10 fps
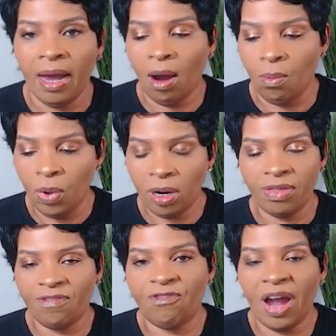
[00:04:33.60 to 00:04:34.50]
what are
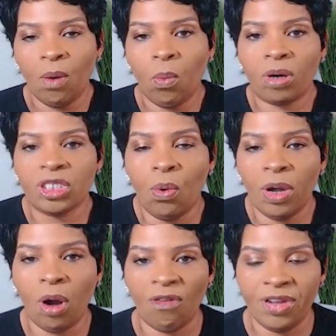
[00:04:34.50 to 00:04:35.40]
the fireworks
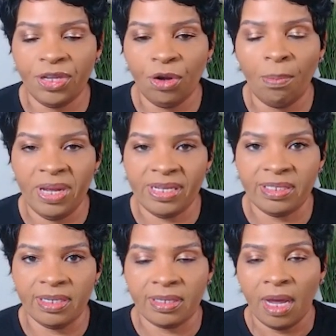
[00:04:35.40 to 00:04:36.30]
going off in your
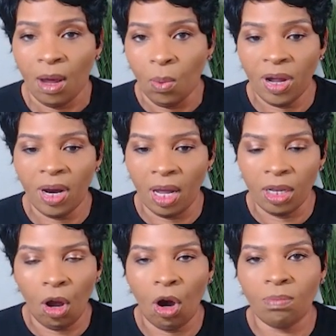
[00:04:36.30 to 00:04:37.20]
business? What
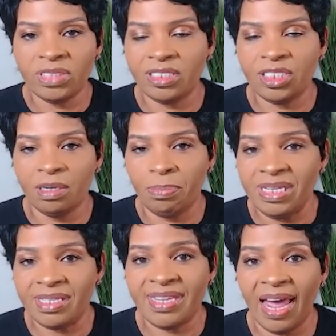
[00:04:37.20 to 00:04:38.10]
alarms that should be
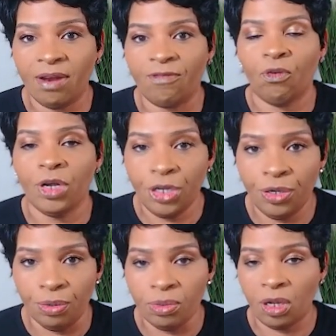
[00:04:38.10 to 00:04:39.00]
set for
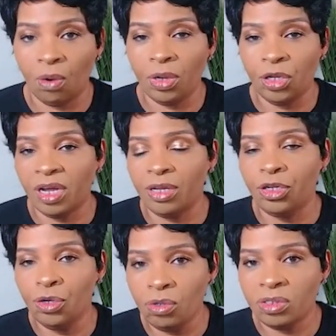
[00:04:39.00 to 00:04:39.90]
you? So you can
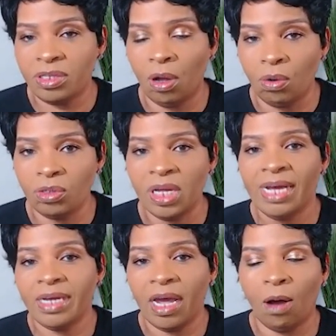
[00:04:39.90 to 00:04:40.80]
use those
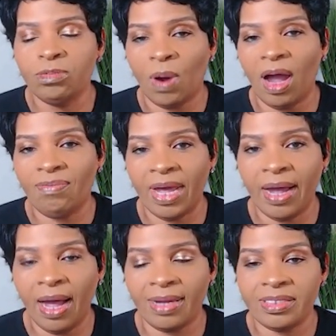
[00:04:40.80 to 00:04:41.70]
to help drive that
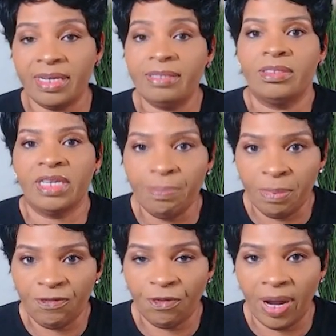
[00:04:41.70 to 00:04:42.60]
content to keep
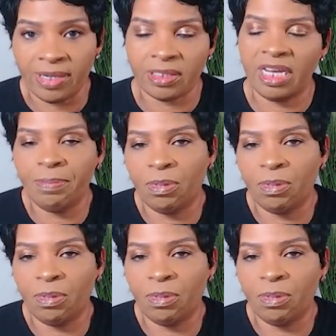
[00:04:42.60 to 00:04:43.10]
it fresh, keep it